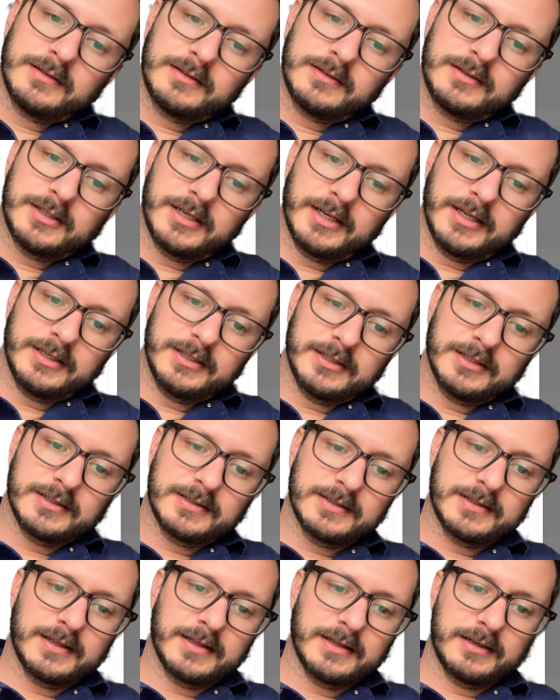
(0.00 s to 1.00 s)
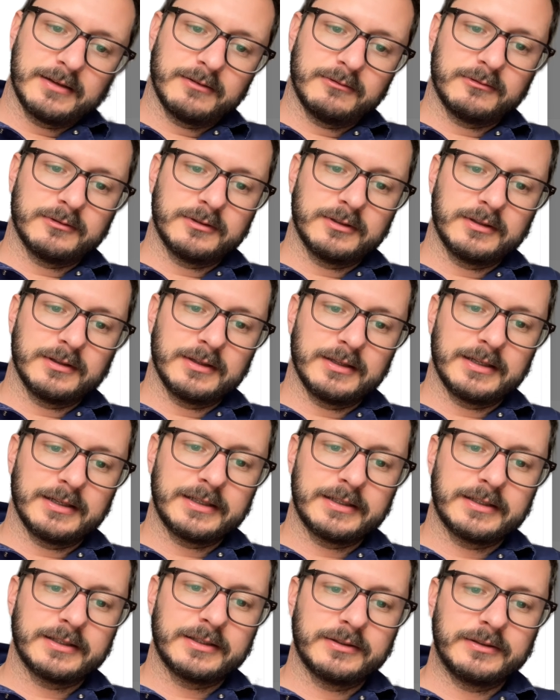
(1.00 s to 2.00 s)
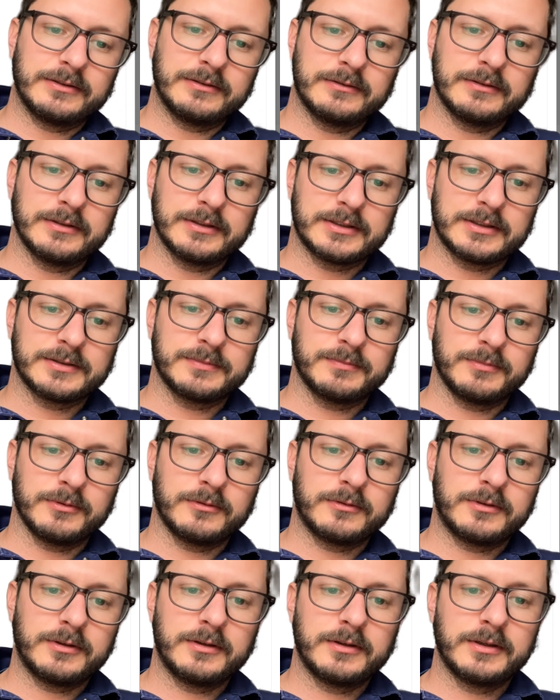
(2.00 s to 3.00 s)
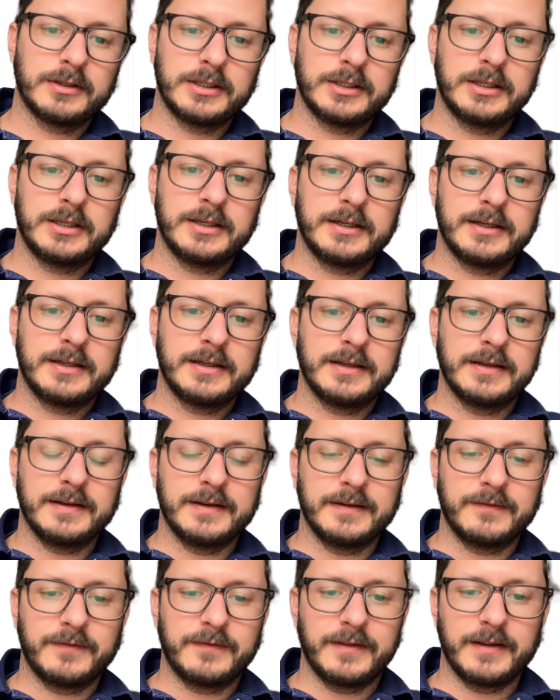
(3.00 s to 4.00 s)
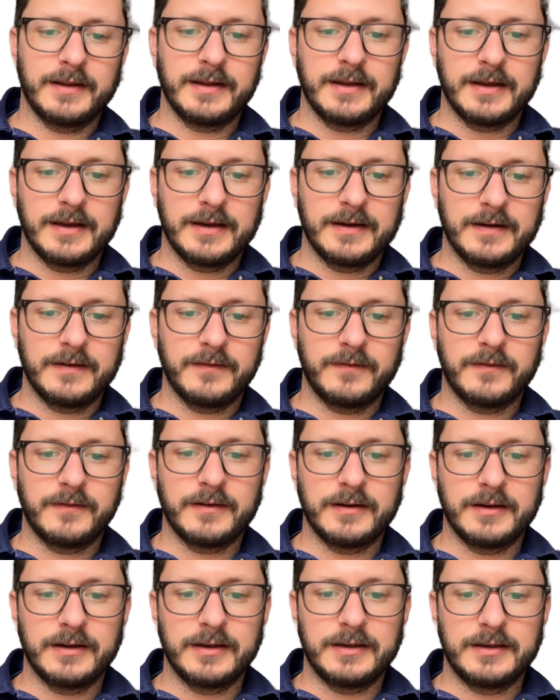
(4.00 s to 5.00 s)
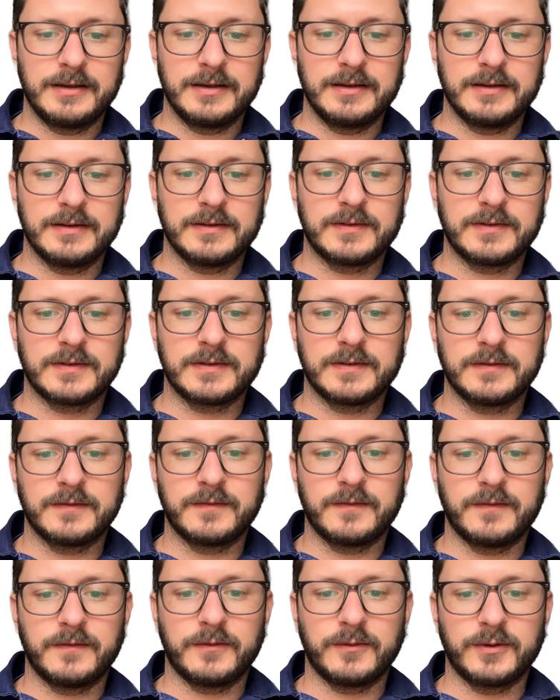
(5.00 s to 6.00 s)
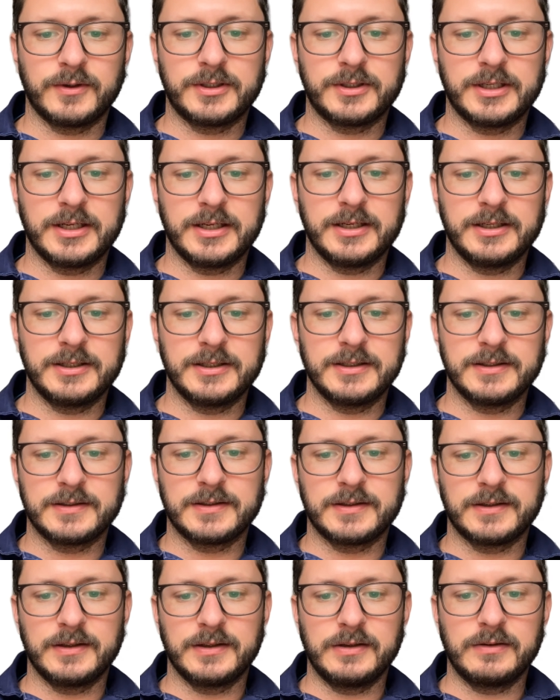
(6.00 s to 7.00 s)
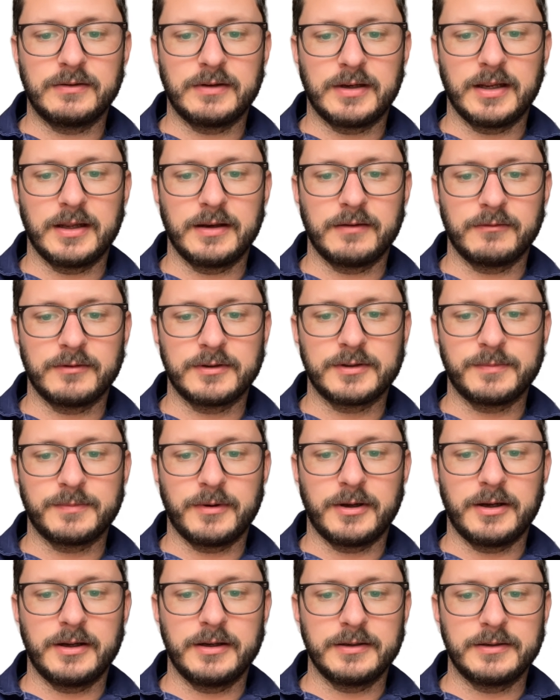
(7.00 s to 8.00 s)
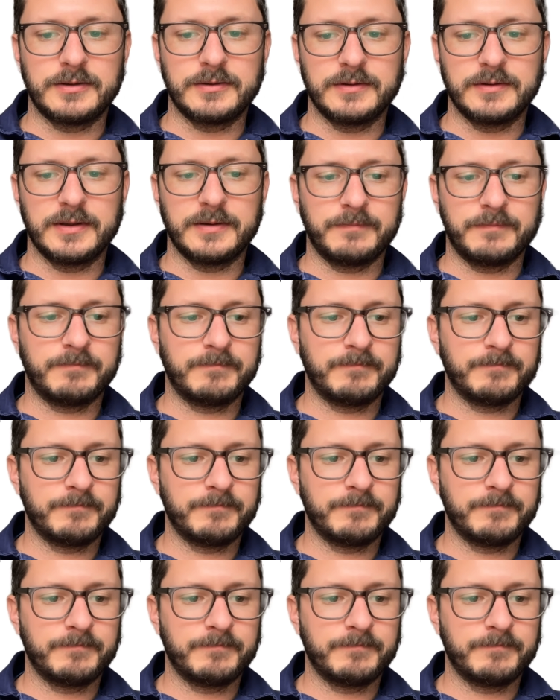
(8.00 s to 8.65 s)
changes they would like to explore. If they have ideas for changes, you can respond to them.